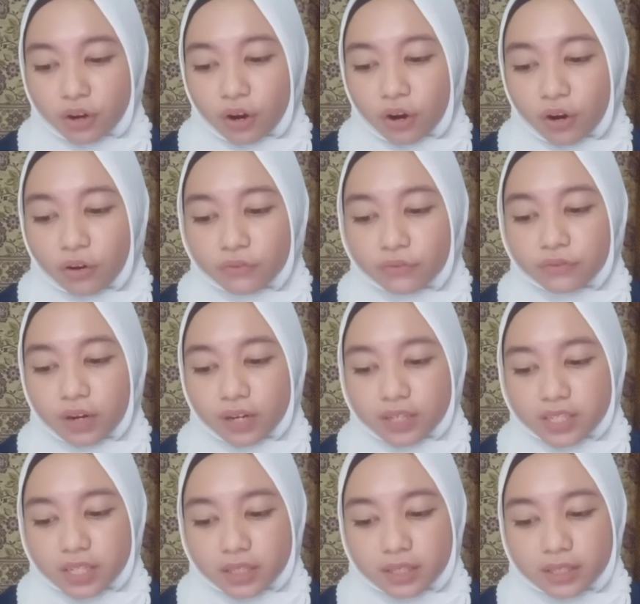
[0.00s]
of
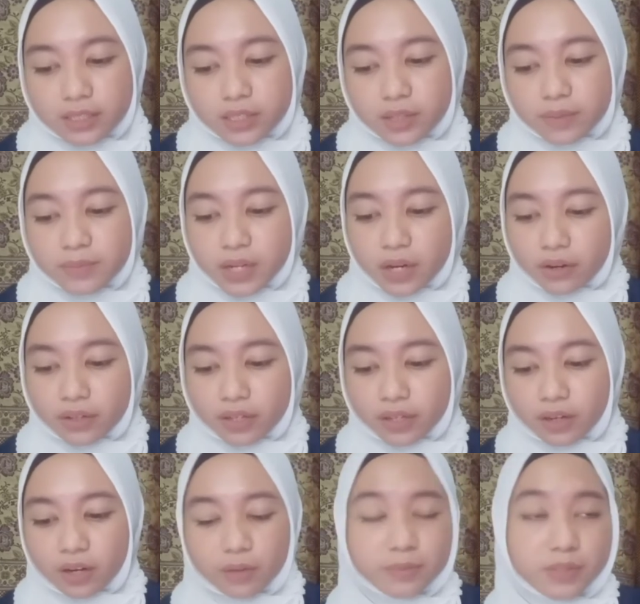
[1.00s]
functionalism theory
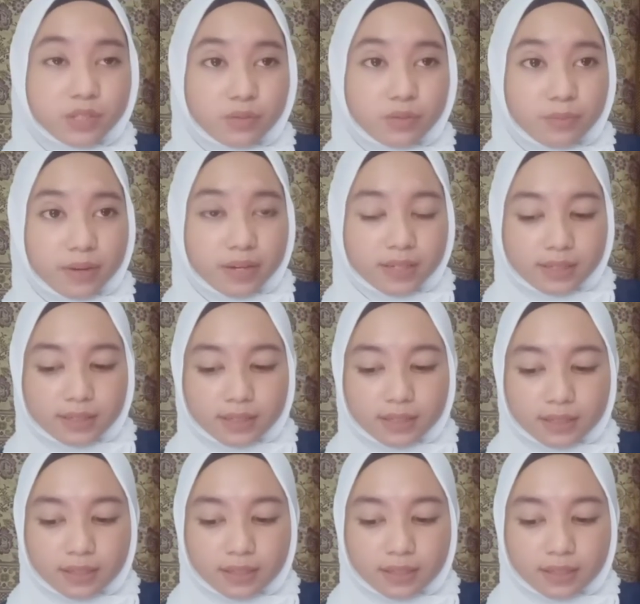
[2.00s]
coming to being.